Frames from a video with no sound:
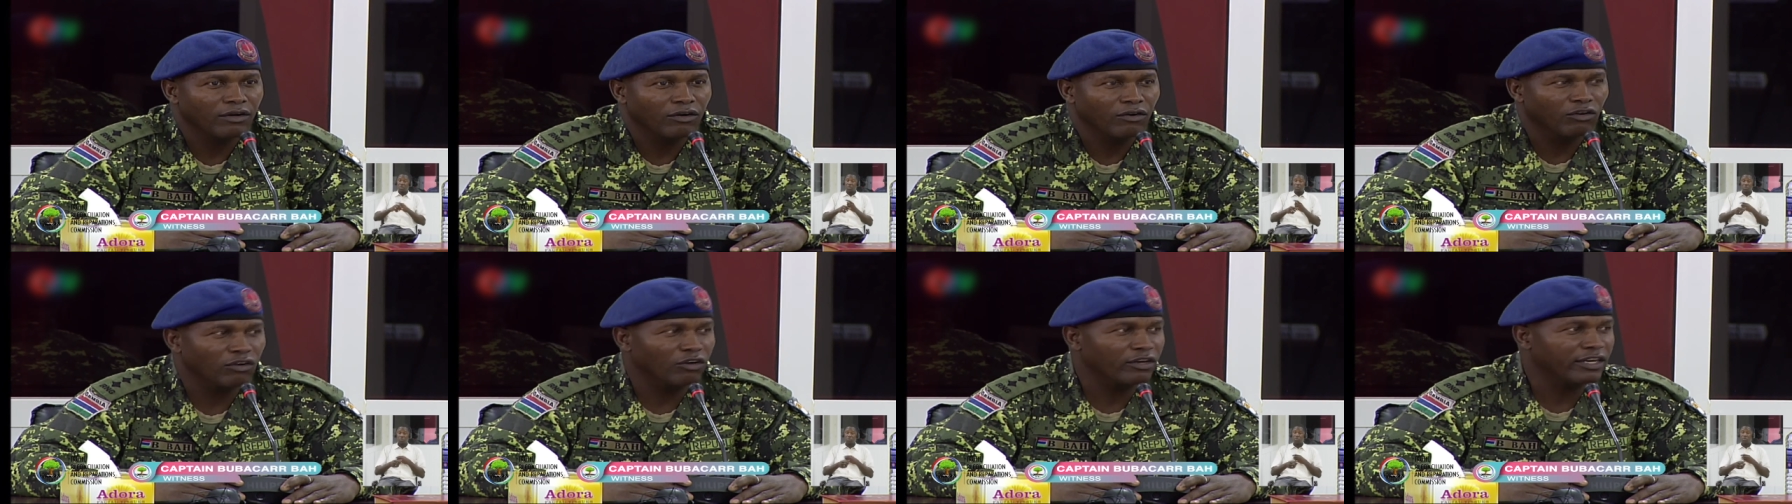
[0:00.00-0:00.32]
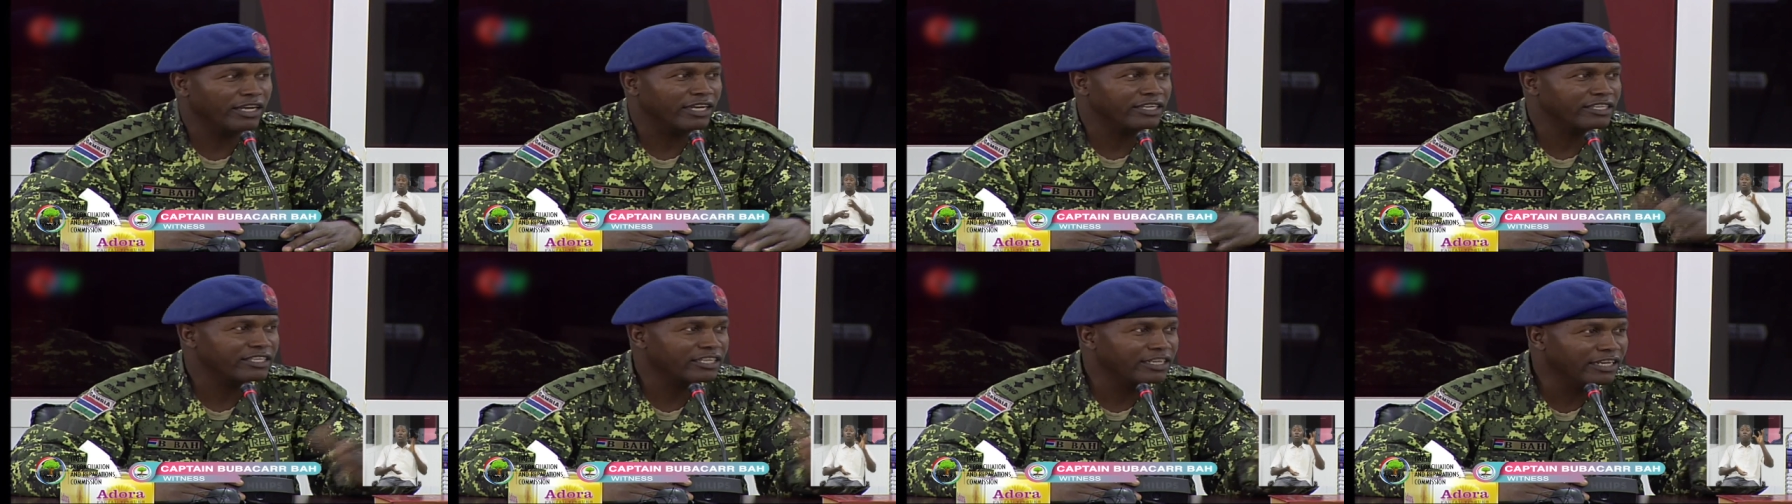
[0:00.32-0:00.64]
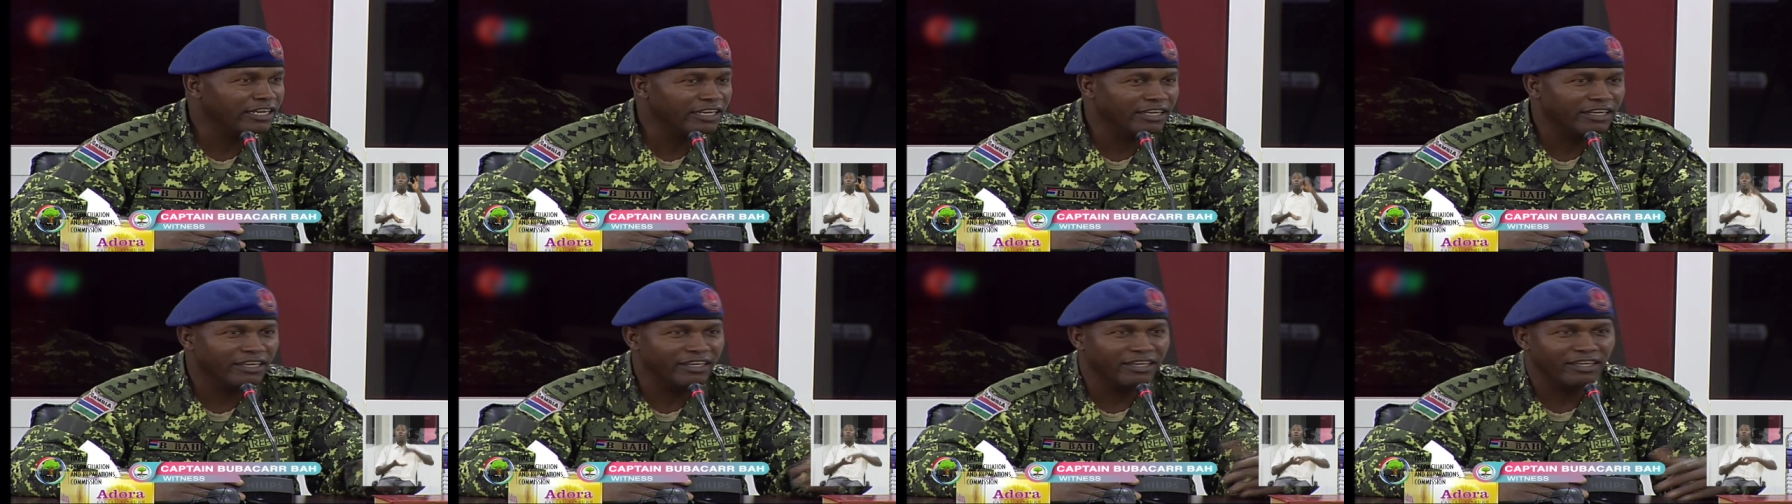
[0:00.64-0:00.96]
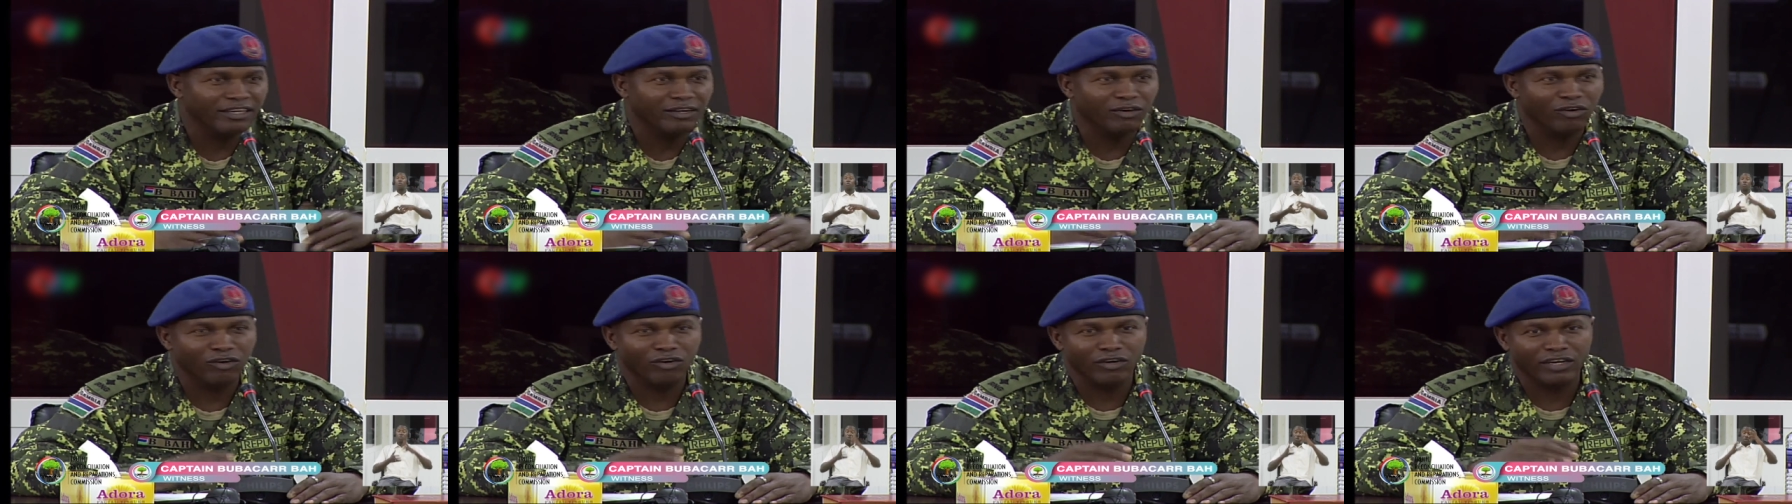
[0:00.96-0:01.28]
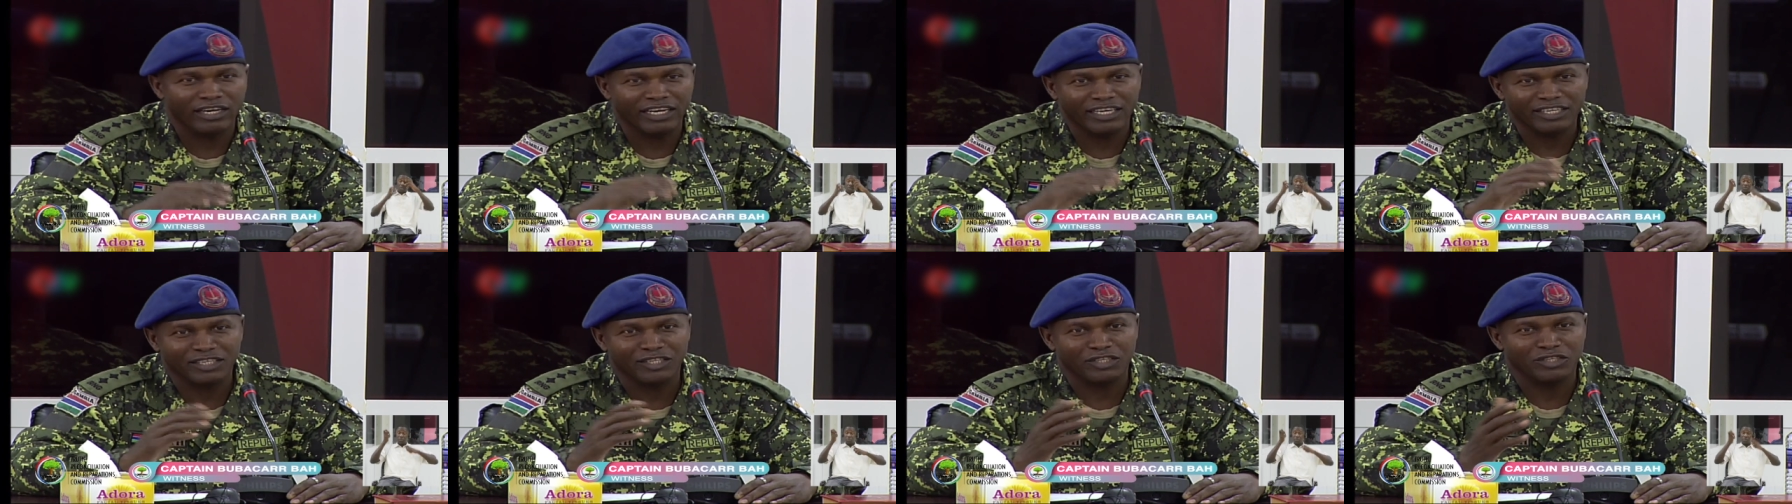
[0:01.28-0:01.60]
Orders in,
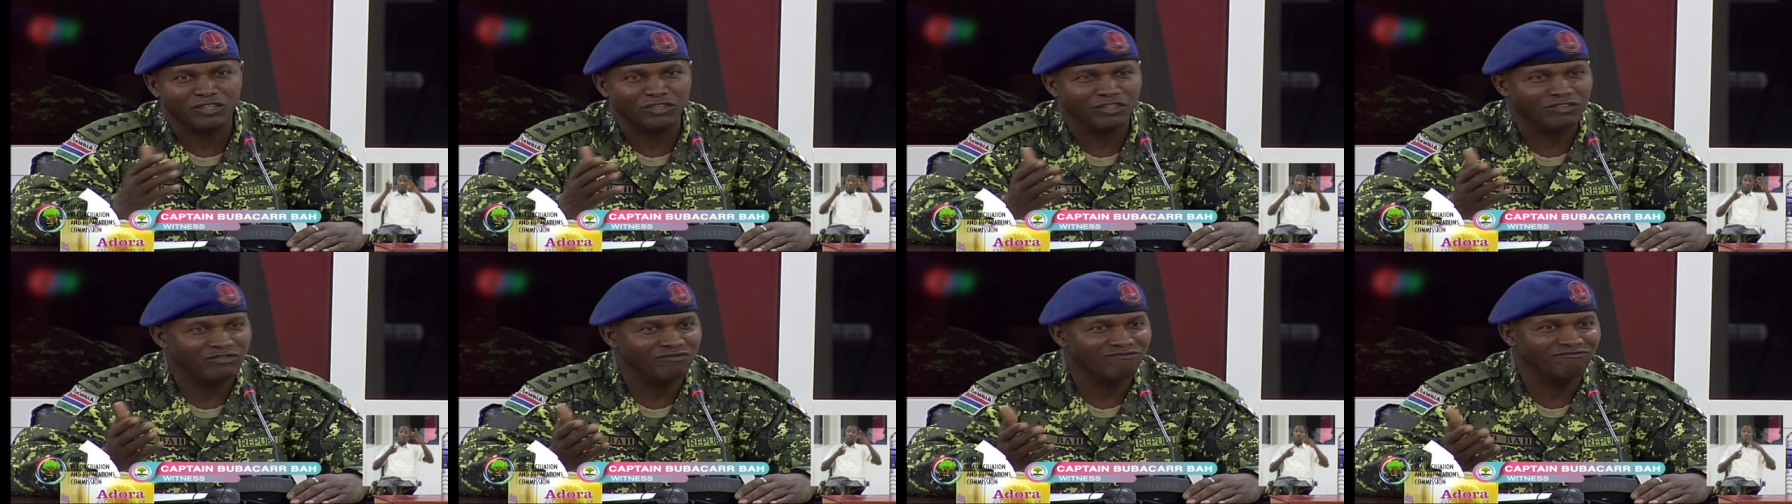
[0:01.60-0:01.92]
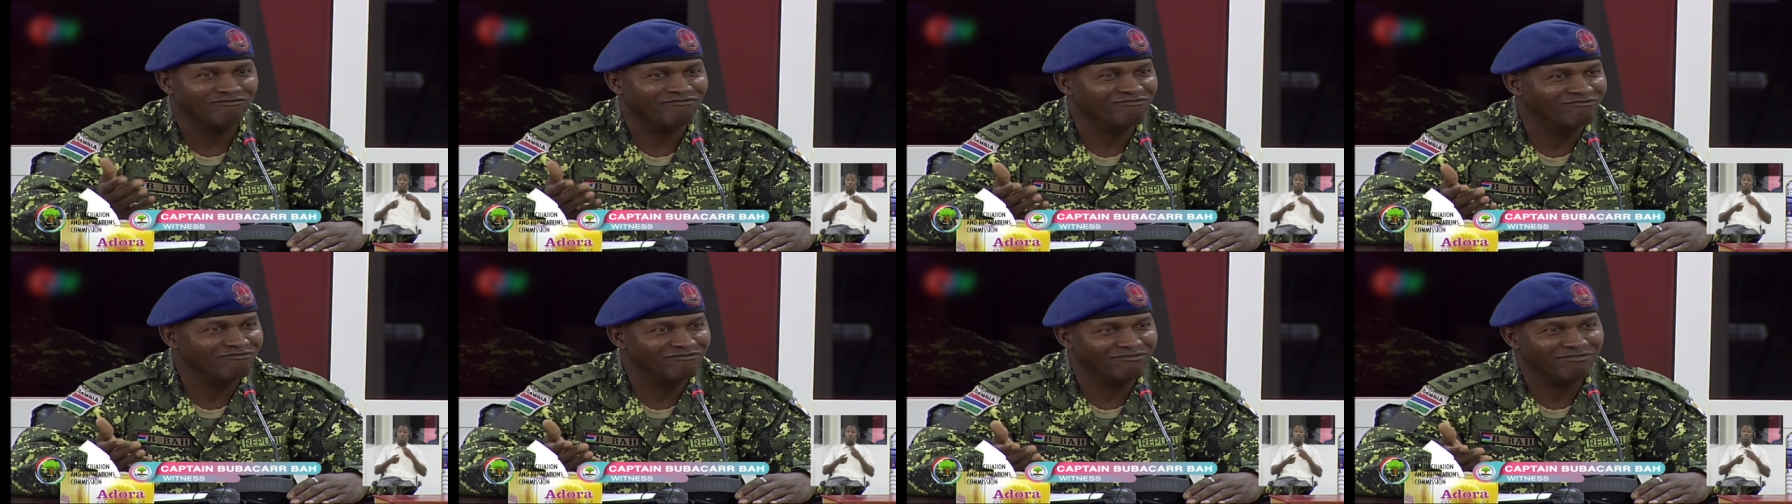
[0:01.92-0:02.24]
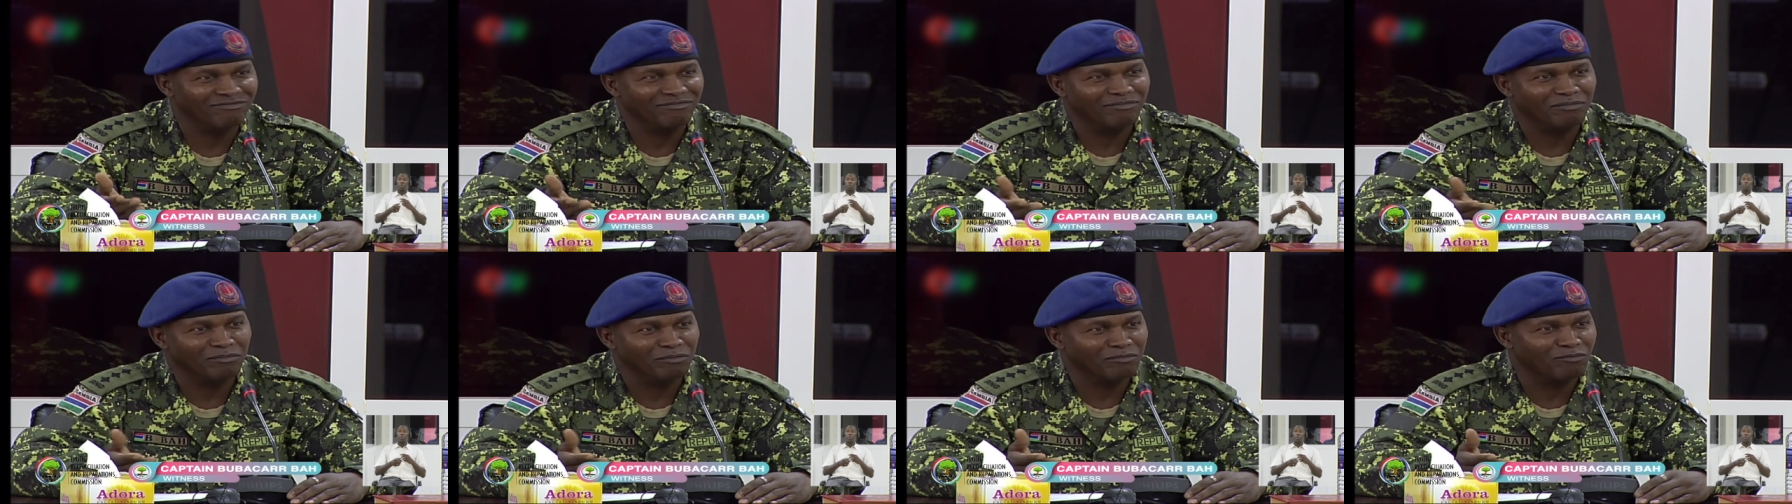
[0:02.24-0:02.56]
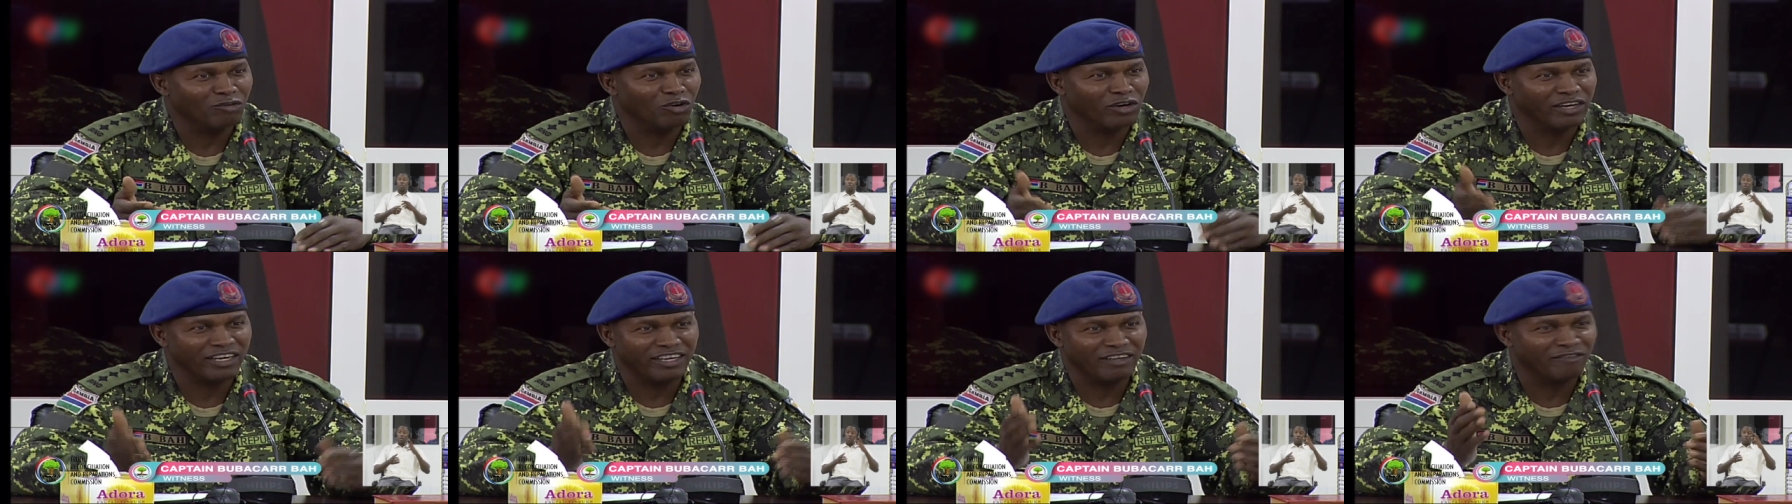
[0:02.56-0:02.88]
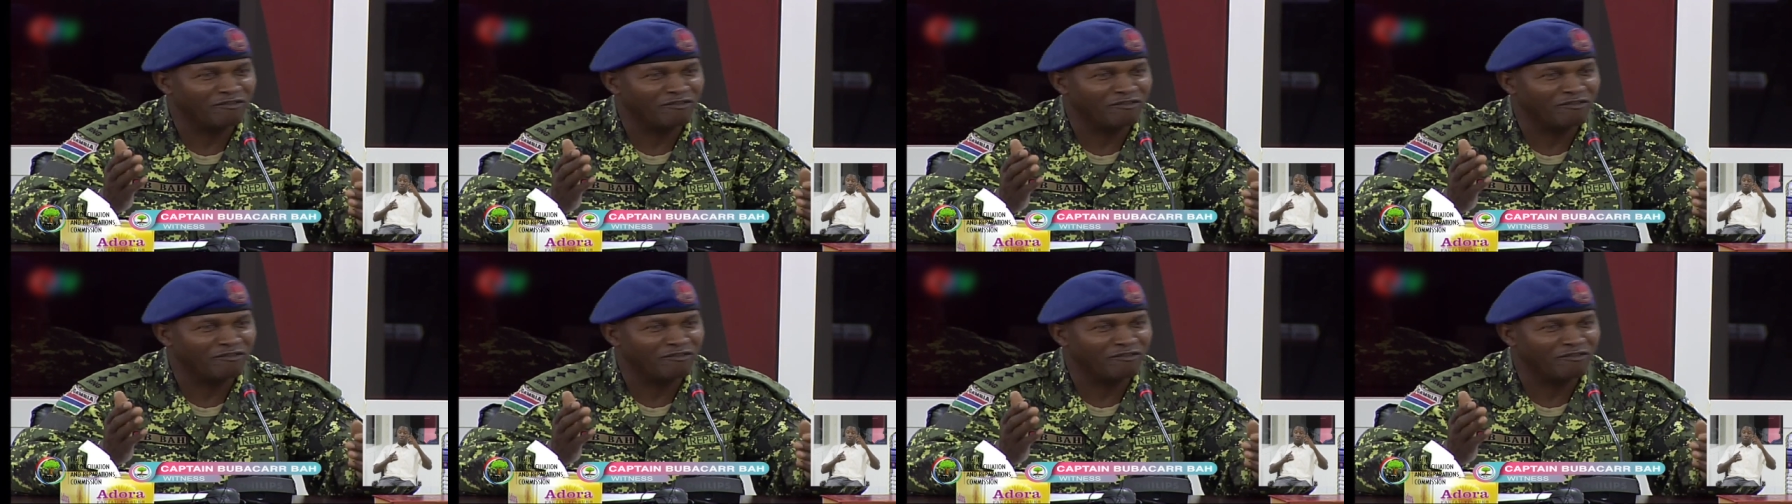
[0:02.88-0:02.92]
orders on